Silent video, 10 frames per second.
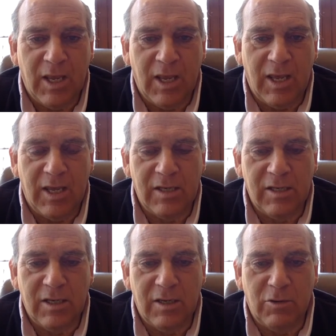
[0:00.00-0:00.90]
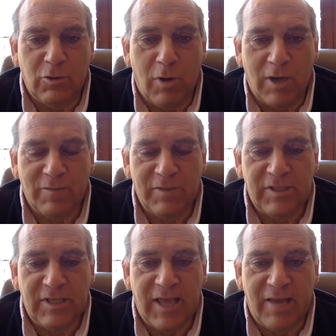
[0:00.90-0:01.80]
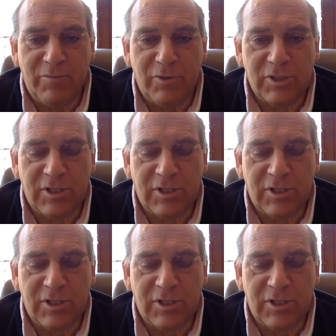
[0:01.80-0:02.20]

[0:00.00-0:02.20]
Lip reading: And you walk them into the ambush,